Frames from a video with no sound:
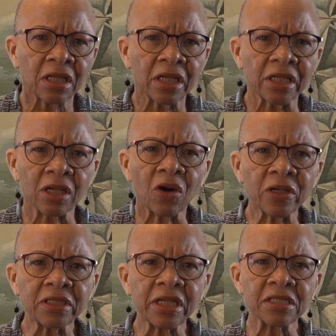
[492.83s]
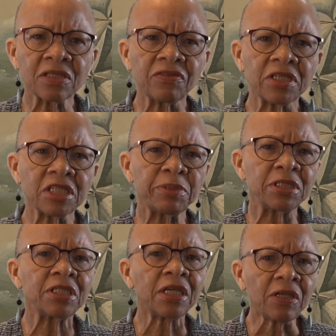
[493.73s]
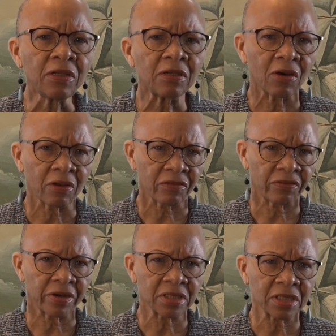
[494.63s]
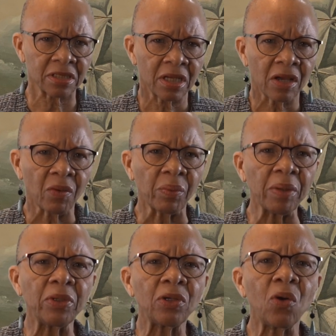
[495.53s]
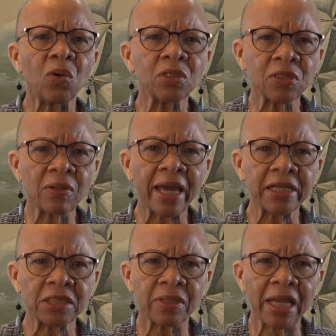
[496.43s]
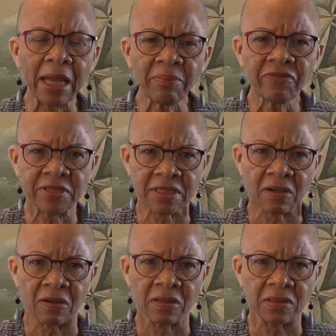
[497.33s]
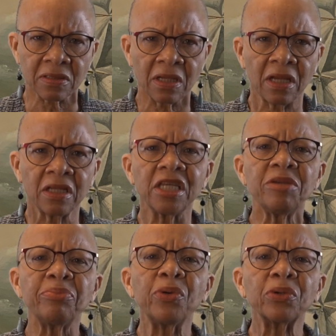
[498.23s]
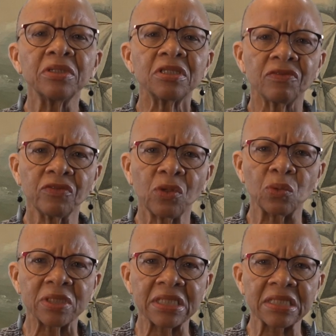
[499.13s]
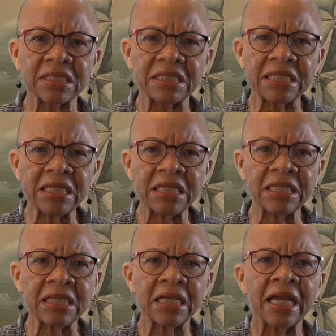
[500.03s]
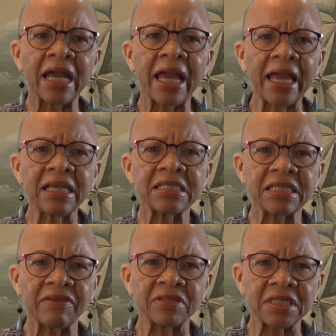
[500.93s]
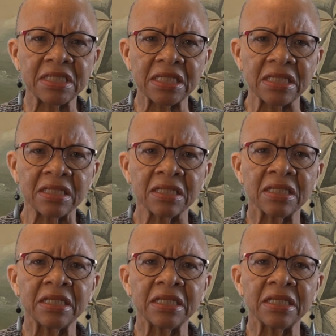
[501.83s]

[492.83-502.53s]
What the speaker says: In the context of this particular conference, we would also like to emphasize the importance of Goals 16 and 17,